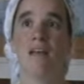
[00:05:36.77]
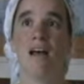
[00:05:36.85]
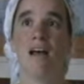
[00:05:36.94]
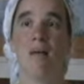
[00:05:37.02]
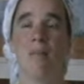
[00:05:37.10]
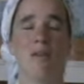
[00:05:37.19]

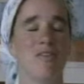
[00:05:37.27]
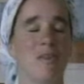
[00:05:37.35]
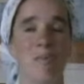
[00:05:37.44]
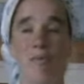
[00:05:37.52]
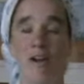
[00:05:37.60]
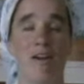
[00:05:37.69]
and also
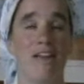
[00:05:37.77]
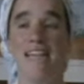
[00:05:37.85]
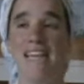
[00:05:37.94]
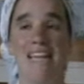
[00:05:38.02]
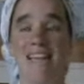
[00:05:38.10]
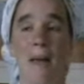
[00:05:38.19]
the
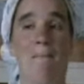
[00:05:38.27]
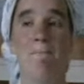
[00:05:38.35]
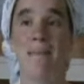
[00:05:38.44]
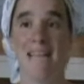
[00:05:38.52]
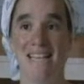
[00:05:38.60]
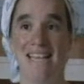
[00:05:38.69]
prayer, it's
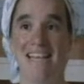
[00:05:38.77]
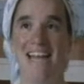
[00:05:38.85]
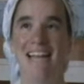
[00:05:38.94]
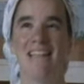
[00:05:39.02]
amazing.